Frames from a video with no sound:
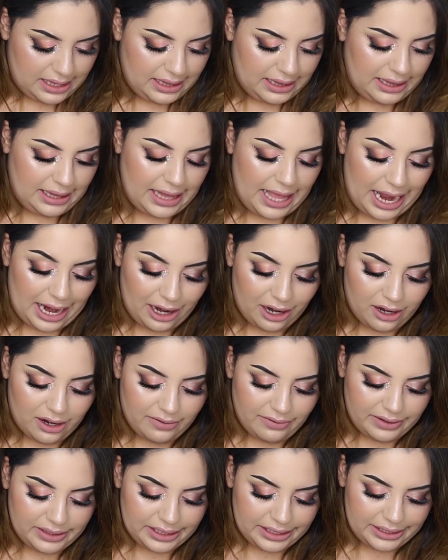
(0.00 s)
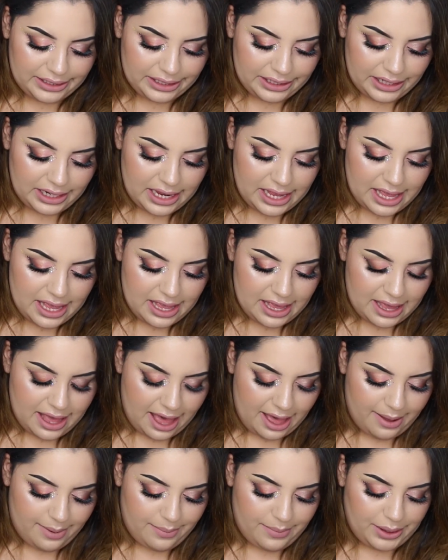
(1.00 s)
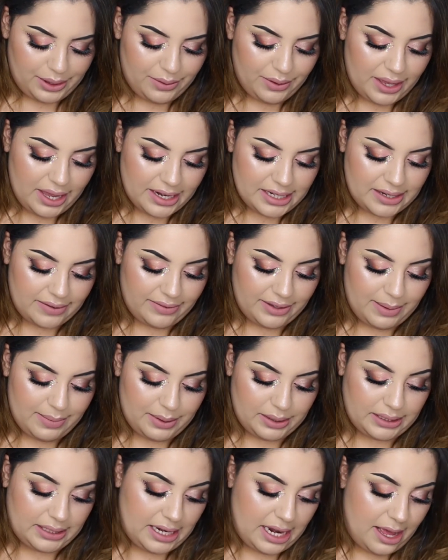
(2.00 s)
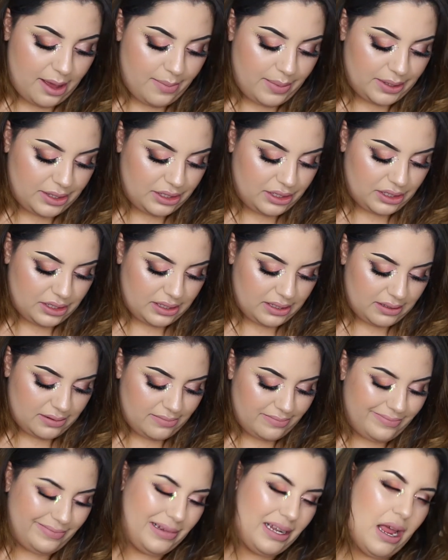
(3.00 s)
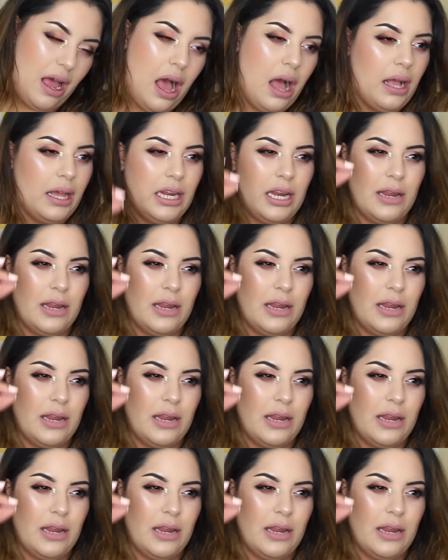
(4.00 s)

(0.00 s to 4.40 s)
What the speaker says: layer of glitter, but you can definitely build it up. It's just not